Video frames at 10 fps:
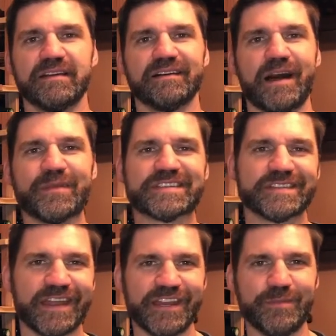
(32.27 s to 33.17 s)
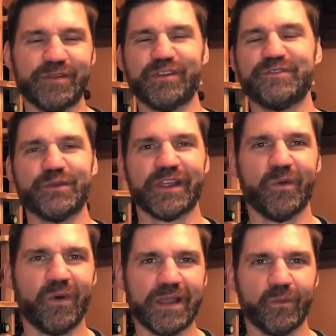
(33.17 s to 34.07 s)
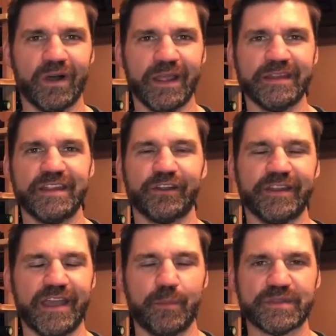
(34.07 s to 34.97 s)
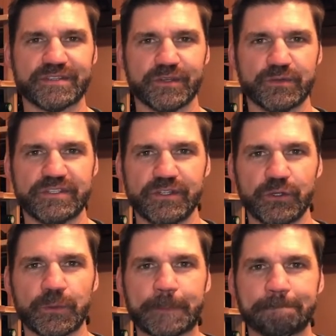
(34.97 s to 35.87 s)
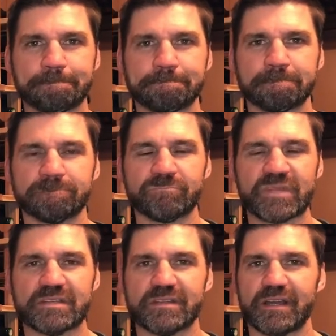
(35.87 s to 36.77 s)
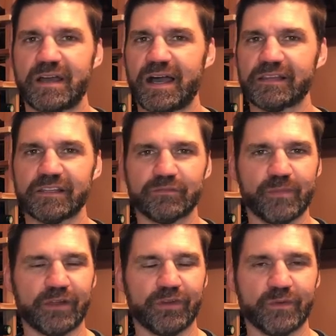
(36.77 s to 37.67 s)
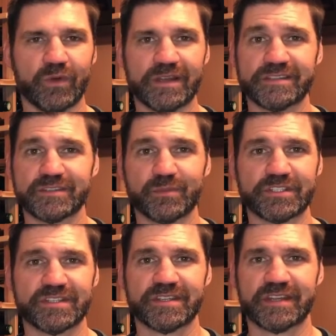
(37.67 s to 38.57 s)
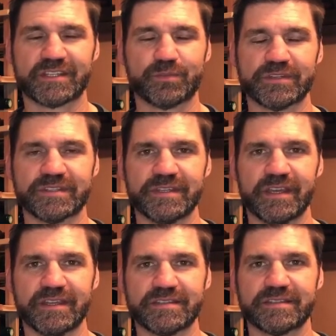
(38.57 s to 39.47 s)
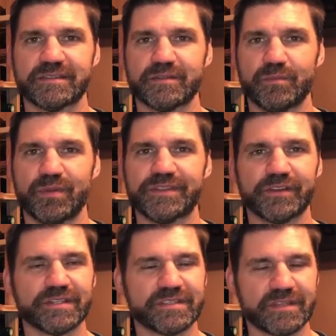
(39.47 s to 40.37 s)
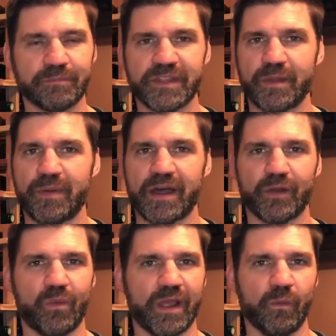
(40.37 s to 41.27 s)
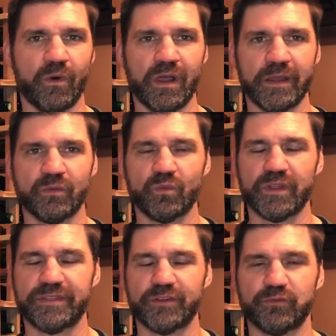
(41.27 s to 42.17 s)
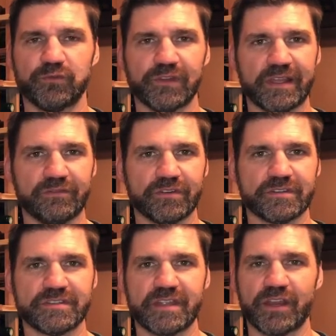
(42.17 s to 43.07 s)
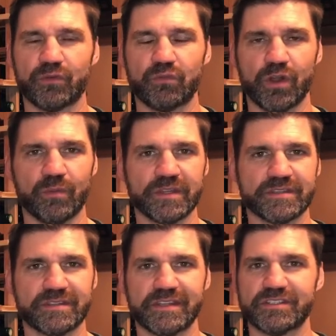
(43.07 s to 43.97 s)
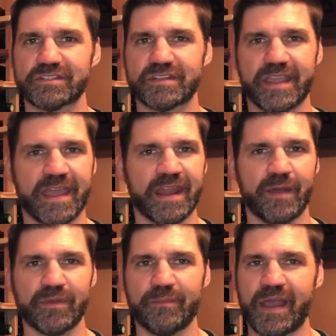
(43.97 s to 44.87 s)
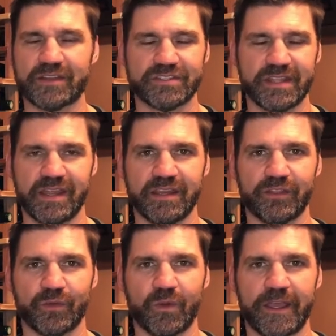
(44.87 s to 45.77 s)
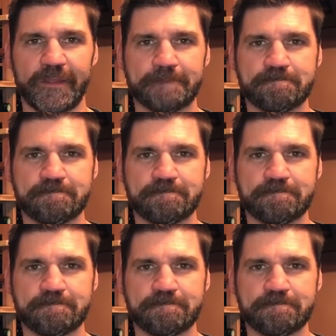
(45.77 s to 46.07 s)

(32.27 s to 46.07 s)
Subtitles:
I'm excited to be reviewing a white wine here in episode 2. I love my red wines as much as the next person does, but there is something about a white wine with the flavors and aromas that just cannot be matched any other way.